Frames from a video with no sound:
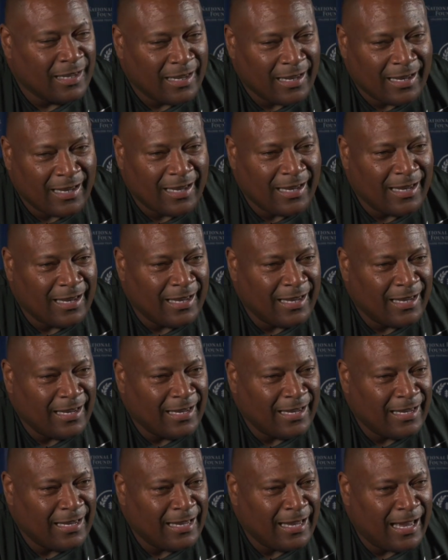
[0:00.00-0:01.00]

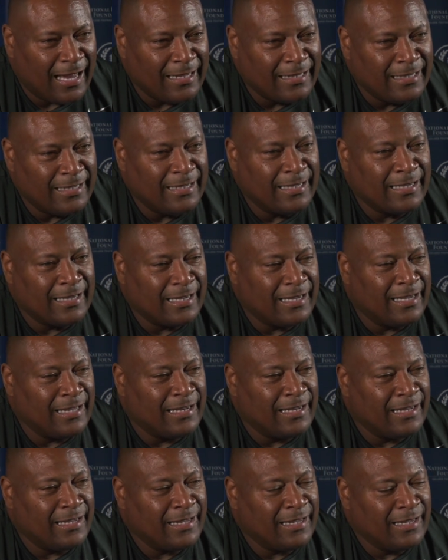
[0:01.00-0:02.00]
and I didn't
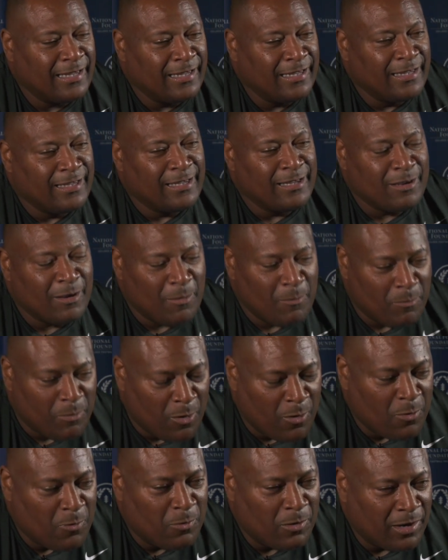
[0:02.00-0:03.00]
get it.
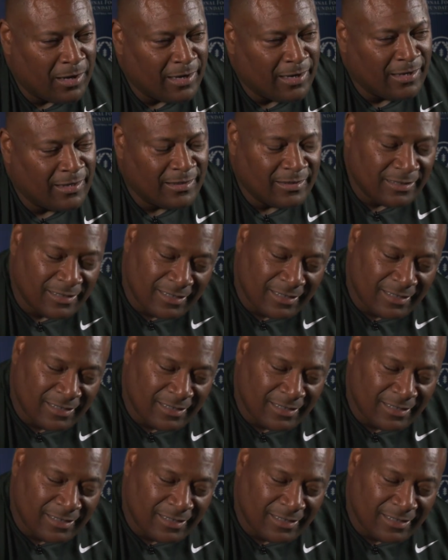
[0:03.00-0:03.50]
Bo won it,